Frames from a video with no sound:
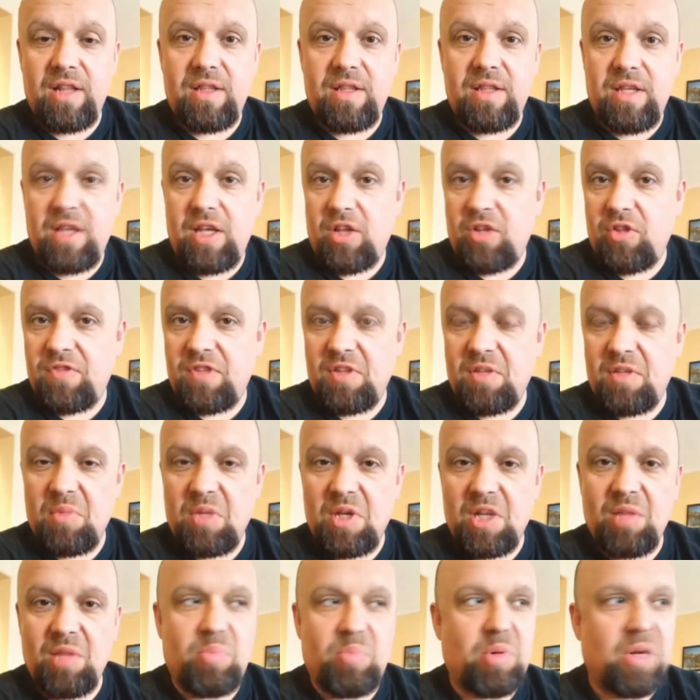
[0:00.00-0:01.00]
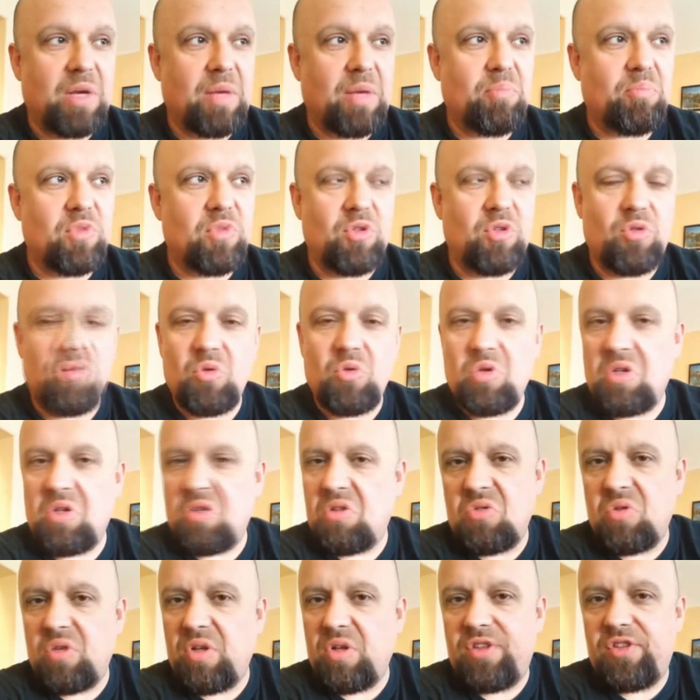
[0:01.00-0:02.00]
at the end of the meal
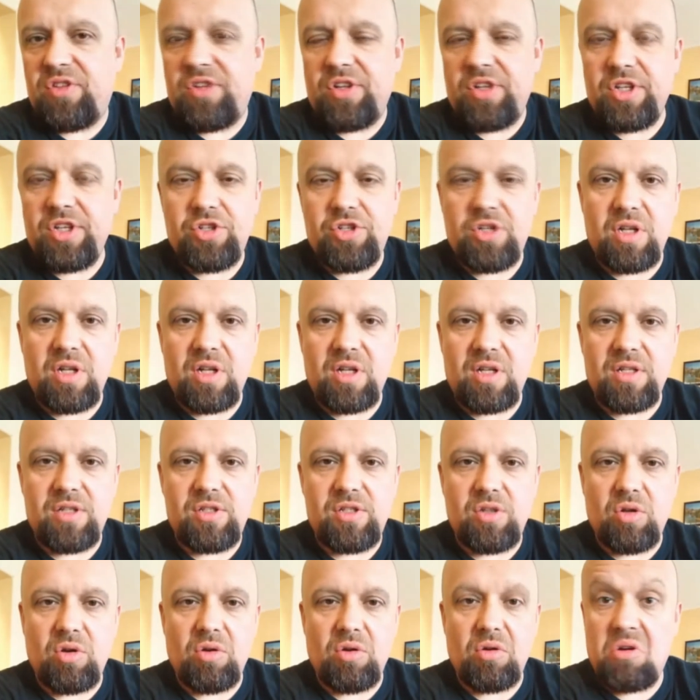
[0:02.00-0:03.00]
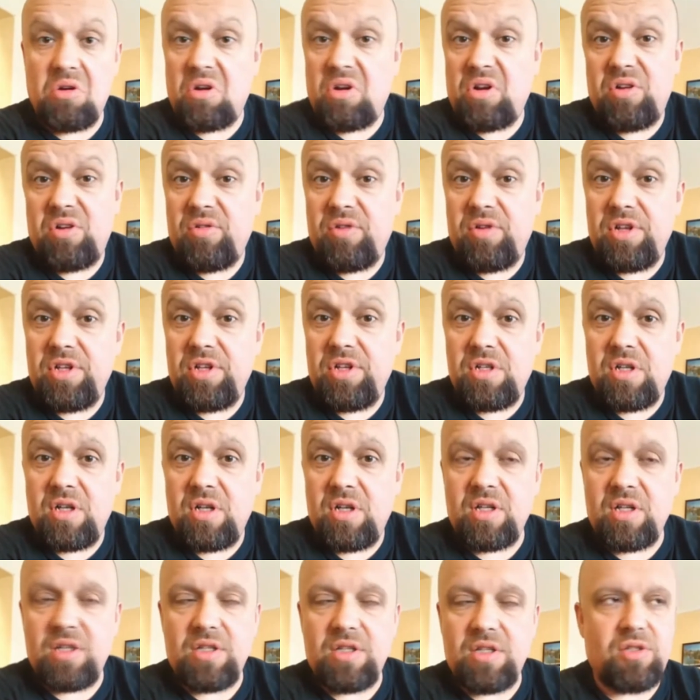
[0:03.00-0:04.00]
do a traditional song, or an
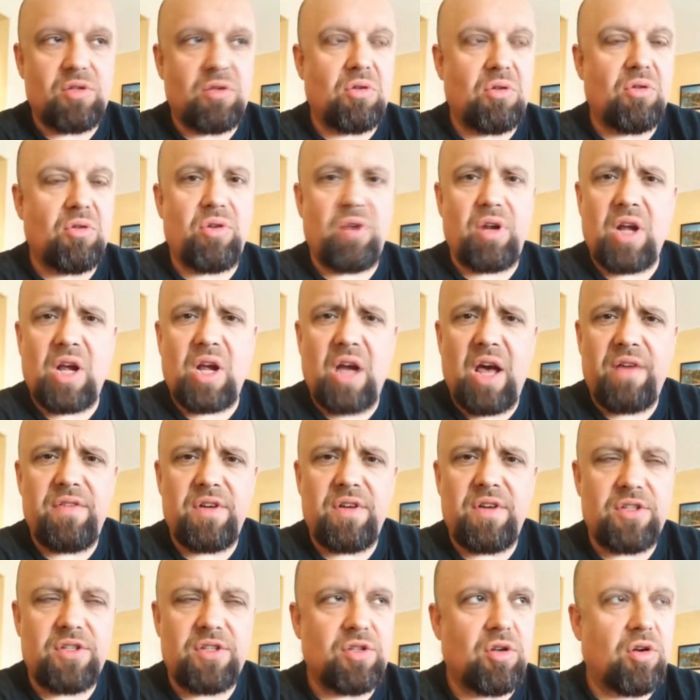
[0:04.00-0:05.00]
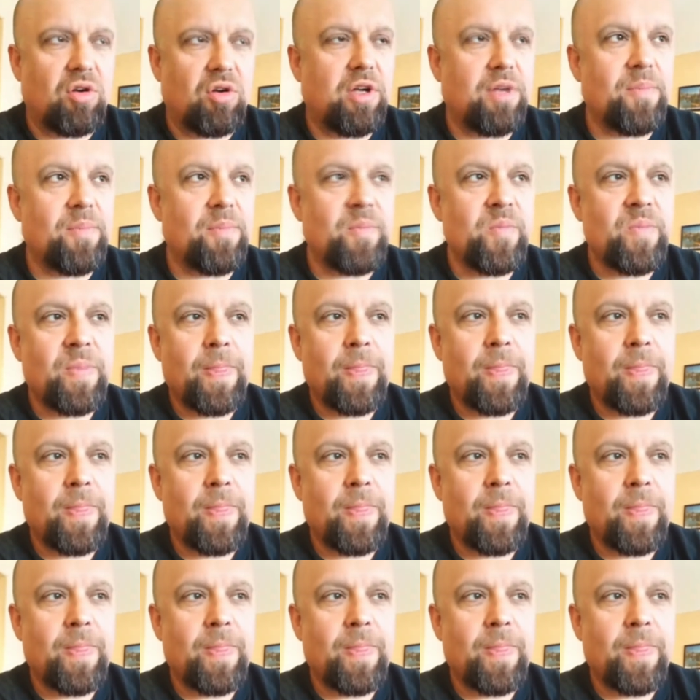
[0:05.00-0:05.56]
original song, or a cover song.